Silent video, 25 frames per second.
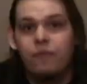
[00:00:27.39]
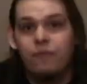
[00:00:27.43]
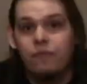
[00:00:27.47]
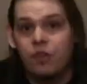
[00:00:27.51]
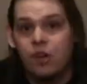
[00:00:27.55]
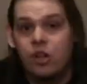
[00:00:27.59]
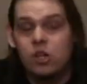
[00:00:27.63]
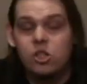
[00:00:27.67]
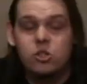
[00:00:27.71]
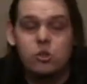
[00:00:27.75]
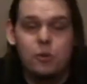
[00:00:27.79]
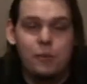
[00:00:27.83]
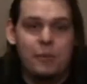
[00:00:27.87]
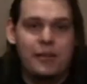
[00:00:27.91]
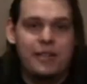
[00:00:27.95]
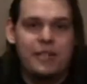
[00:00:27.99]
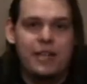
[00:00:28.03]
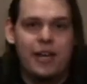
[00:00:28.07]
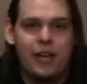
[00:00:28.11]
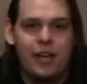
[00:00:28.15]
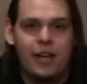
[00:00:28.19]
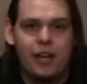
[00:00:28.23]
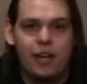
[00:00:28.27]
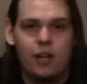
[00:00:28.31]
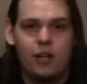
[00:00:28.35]
First, we'll be
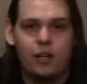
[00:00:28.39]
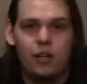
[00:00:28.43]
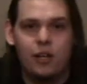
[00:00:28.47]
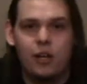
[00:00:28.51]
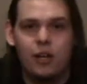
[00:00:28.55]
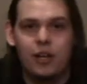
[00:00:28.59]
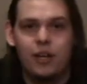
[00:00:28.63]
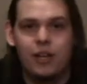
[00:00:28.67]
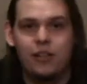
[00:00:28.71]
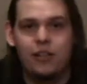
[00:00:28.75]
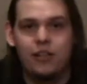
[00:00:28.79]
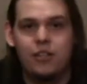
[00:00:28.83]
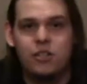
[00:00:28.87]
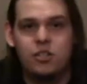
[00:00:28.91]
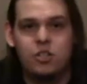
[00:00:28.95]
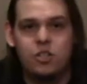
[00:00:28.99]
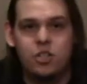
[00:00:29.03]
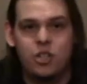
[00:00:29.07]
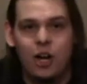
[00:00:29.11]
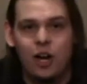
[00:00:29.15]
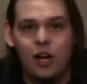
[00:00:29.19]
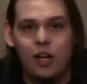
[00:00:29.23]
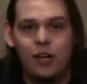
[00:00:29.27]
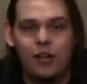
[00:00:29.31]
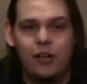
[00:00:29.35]
taking a look at this
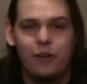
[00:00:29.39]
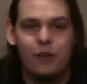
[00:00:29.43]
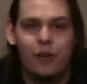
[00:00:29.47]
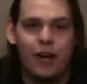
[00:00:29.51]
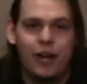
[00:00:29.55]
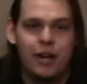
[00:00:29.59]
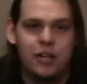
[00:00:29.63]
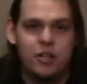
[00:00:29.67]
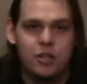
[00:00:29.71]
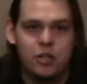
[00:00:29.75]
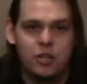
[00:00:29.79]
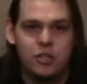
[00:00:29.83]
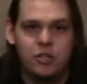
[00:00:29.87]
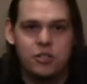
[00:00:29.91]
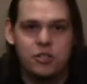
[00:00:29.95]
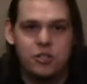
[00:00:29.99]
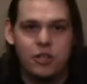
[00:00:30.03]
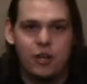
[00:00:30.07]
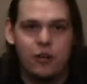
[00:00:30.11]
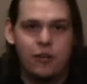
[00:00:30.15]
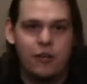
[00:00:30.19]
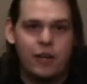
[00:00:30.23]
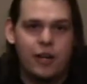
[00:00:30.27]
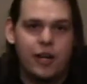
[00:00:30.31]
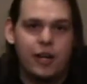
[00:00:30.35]
Jolly Ranchers
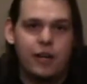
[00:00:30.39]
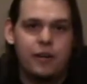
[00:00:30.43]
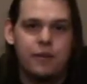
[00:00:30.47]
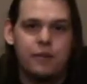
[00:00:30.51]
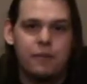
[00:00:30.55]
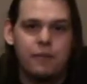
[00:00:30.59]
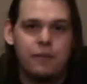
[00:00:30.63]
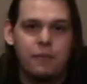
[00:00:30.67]
soda.